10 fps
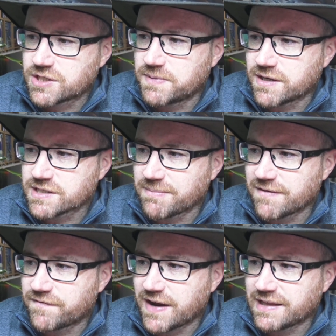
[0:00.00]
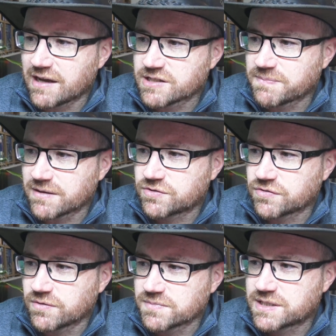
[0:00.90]
Because they might find out about
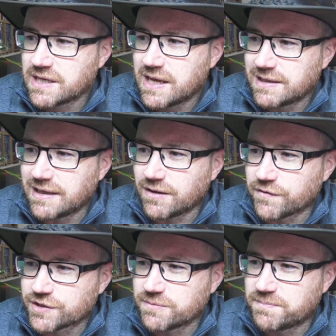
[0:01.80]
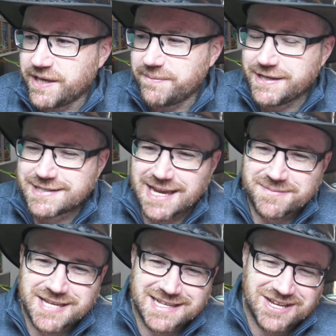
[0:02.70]
Trump's little Russian PP tape,
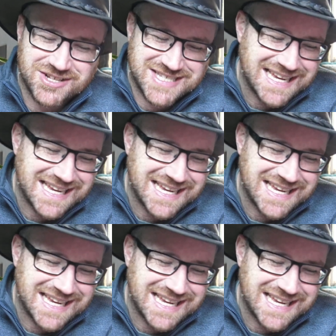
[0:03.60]
says Ozzy.